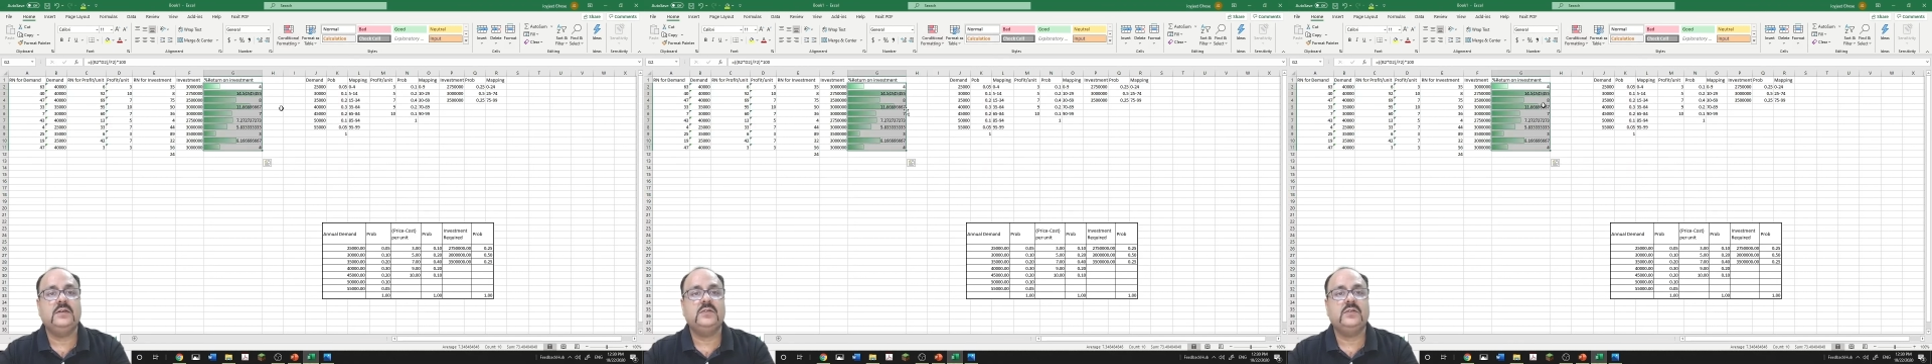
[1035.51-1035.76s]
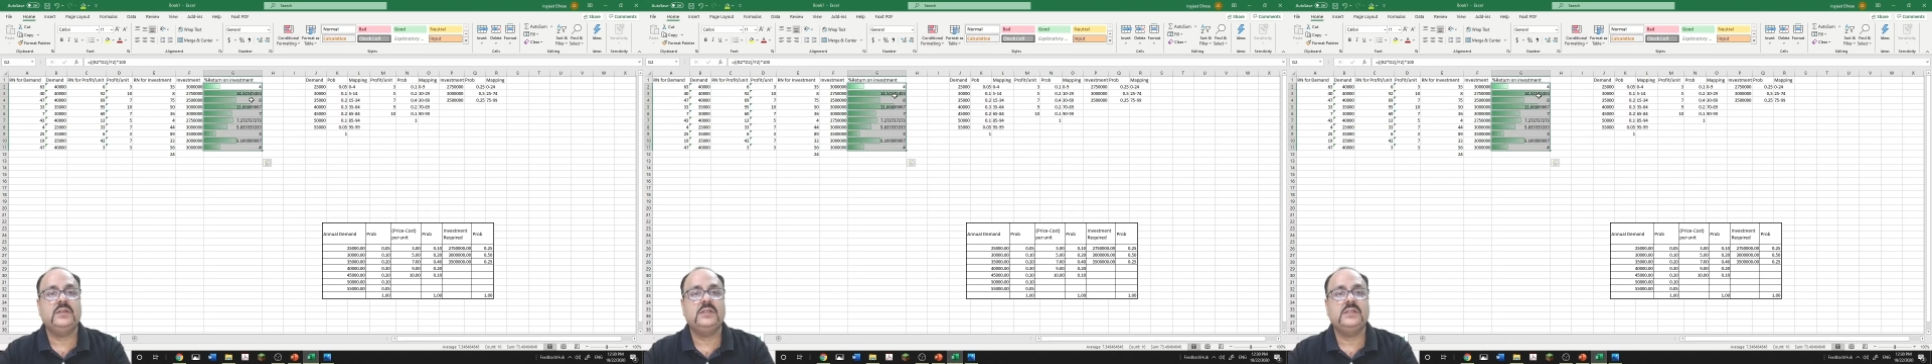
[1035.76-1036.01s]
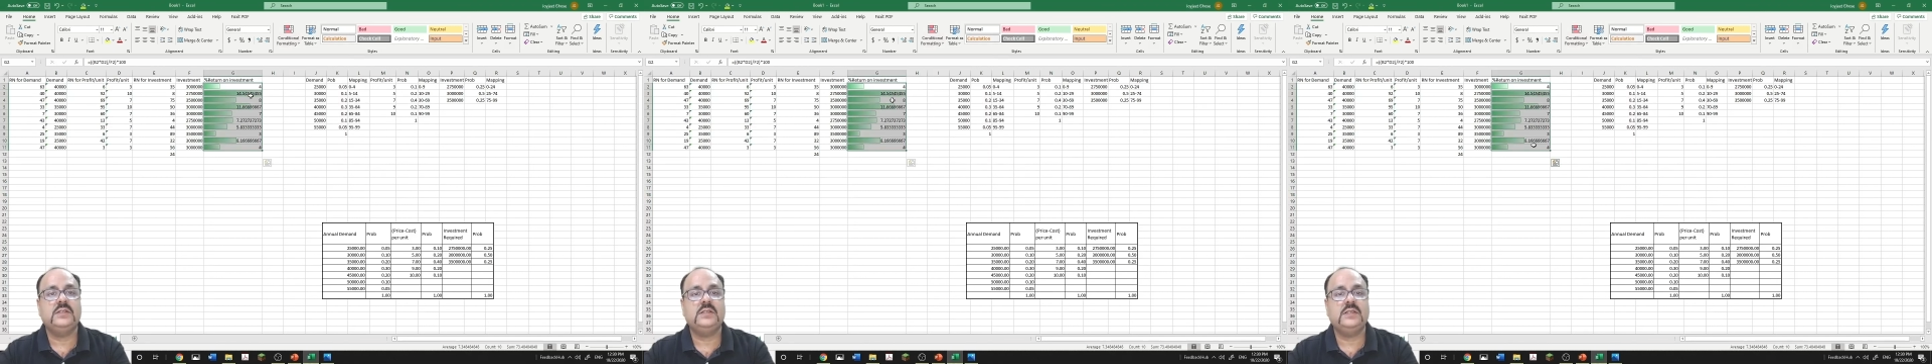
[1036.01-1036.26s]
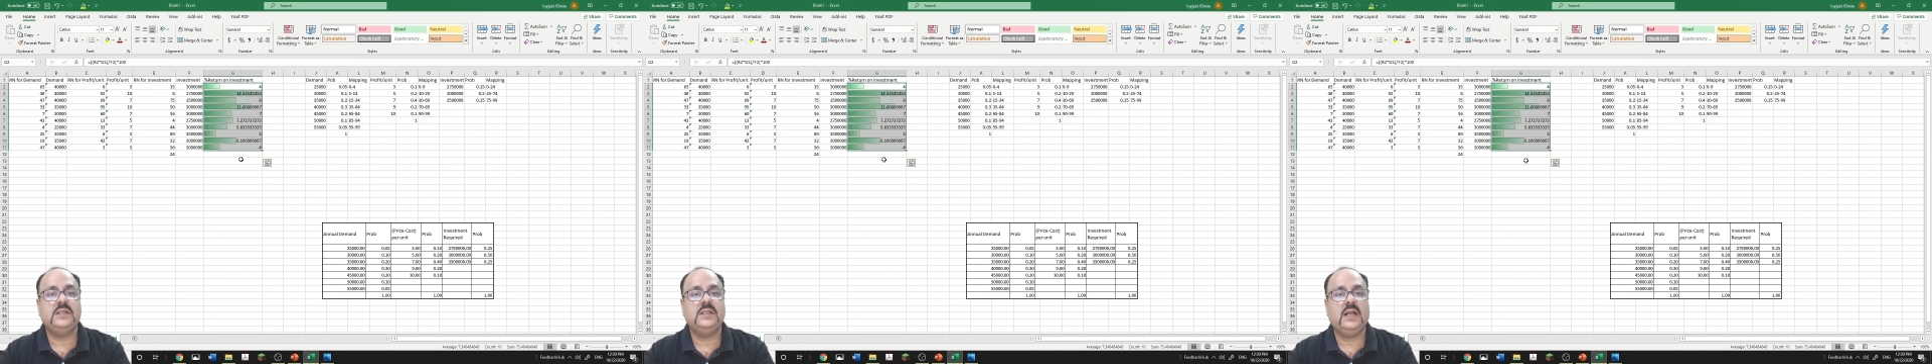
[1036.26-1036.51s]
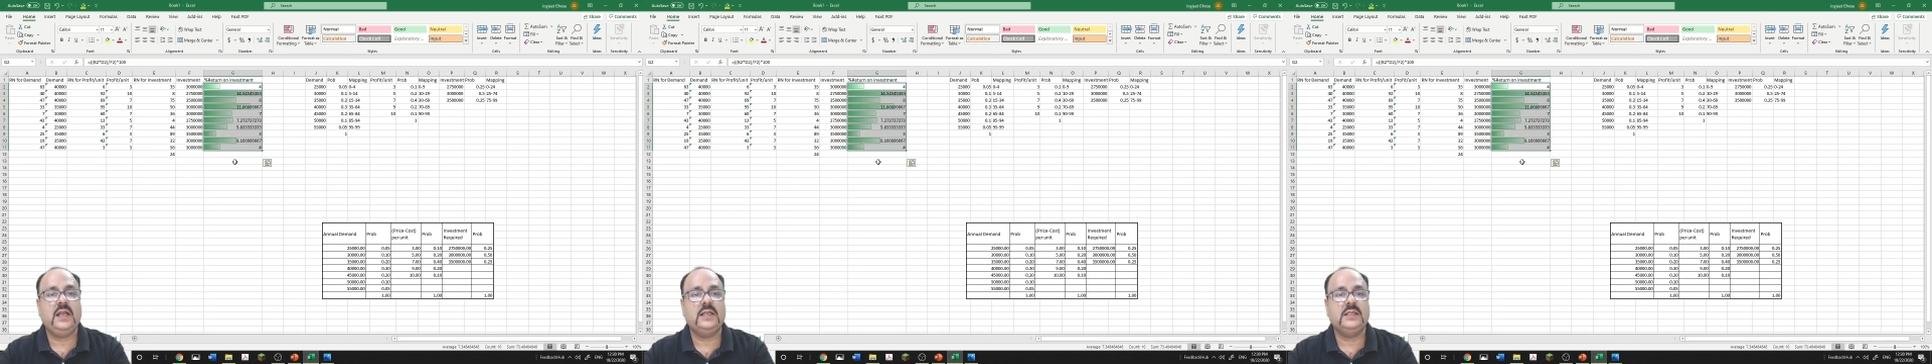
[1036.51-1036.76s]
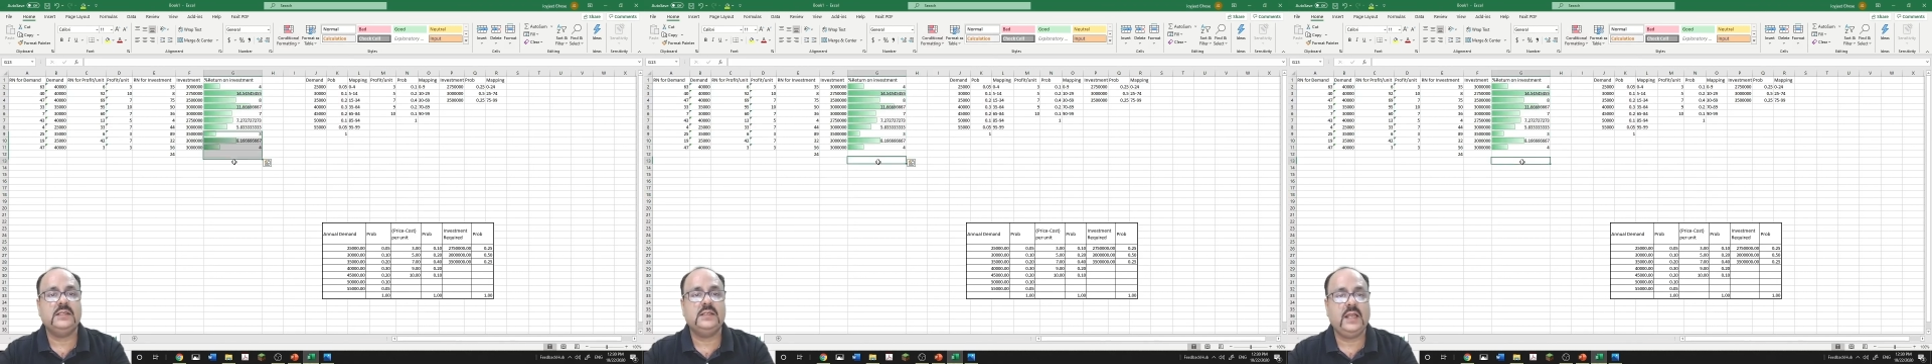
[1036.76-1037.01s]
You can say this is the
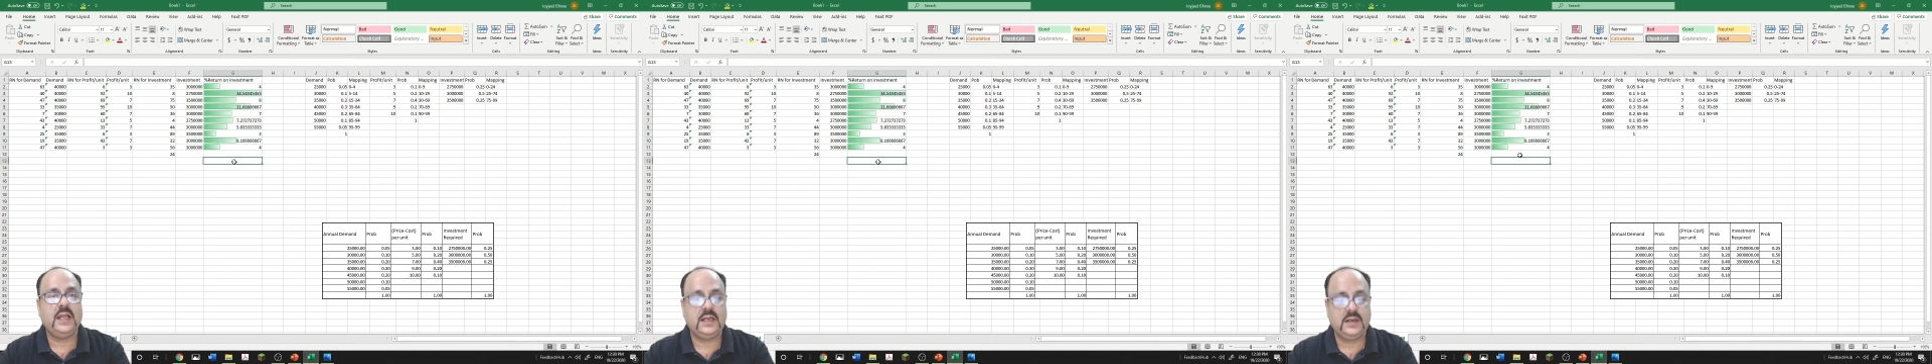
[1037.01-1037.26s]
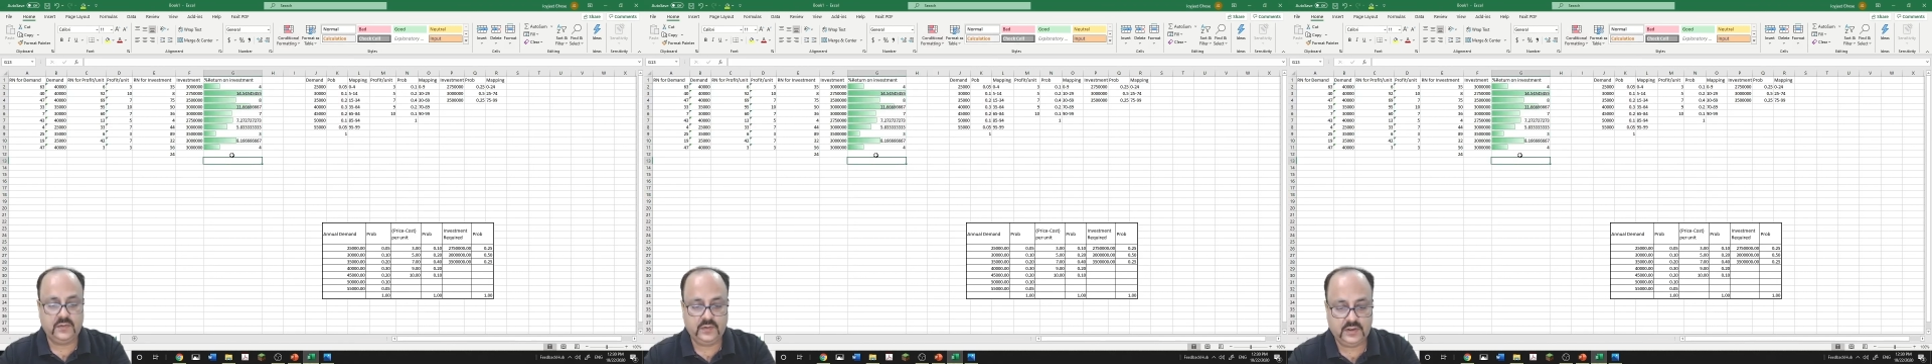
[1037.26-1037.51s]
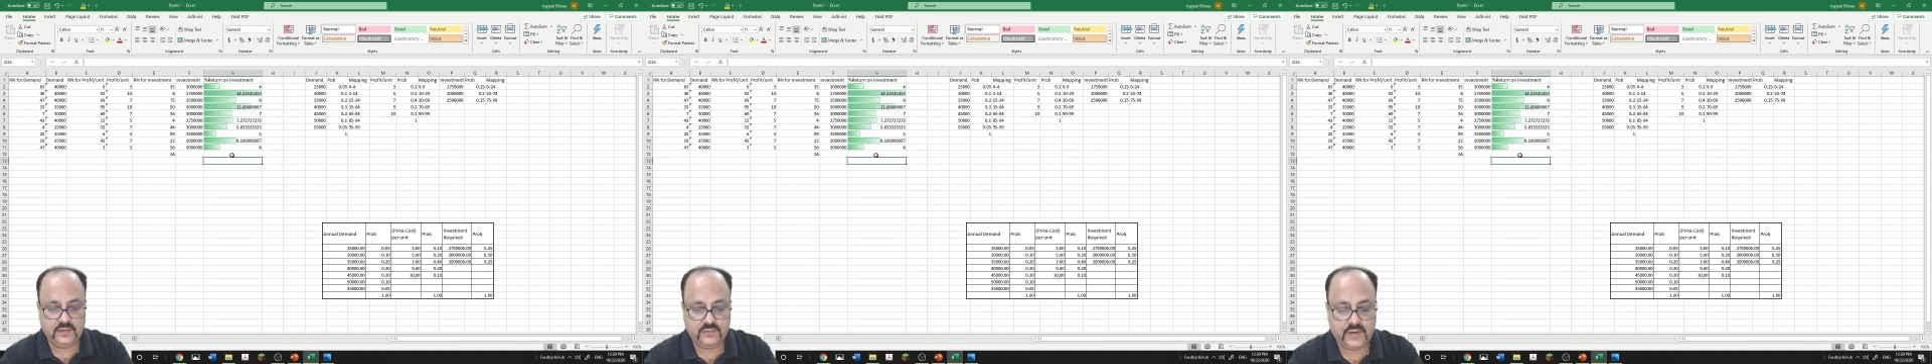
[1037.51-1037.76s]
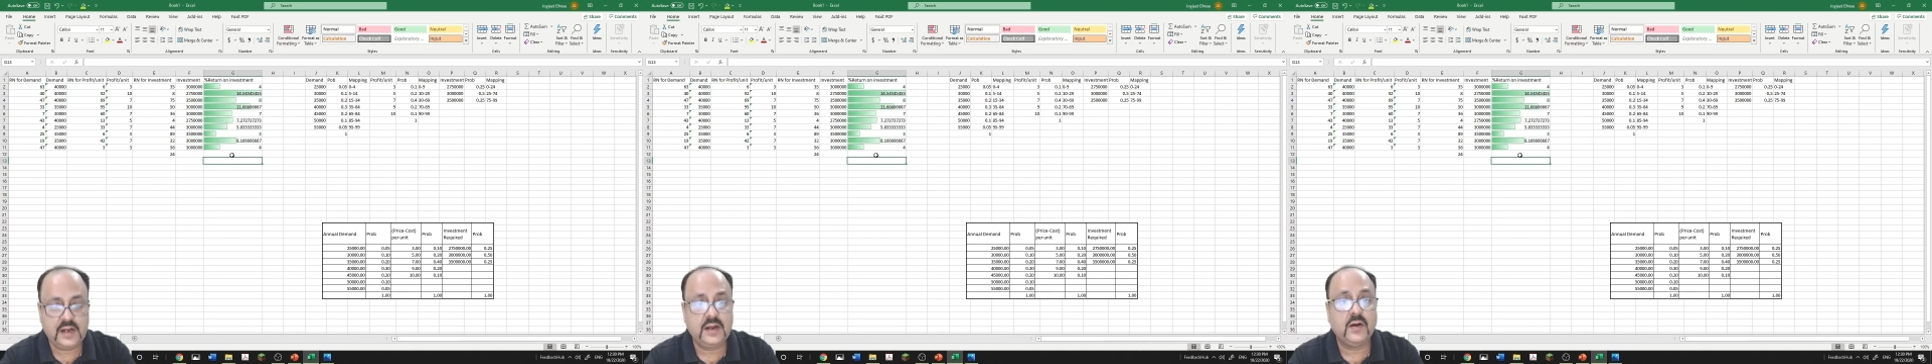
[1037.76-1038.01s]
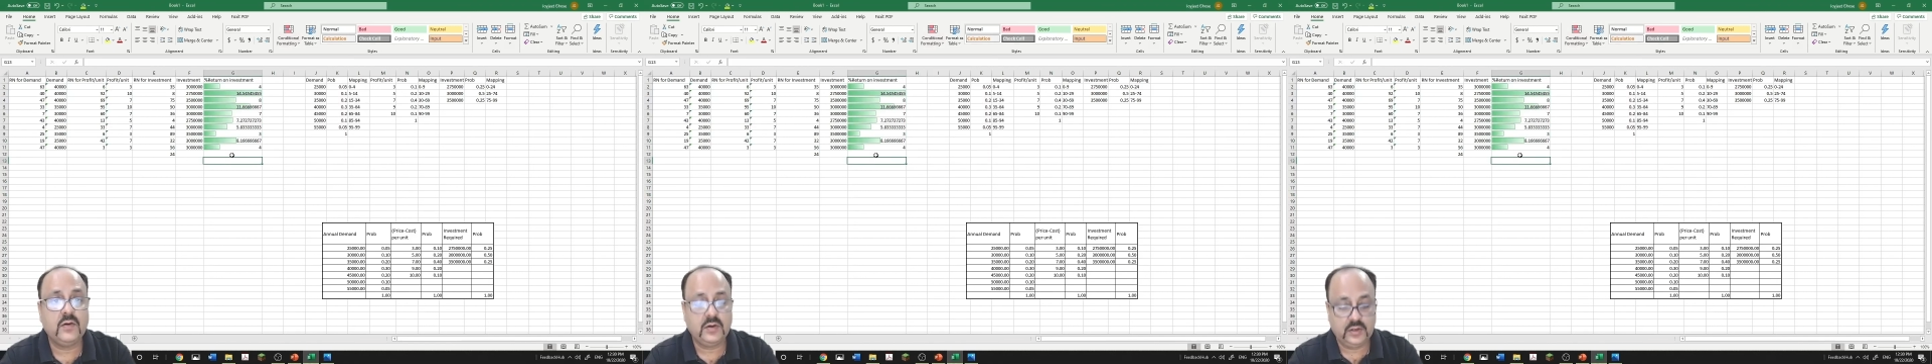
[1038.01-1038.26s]
highest, and we can find out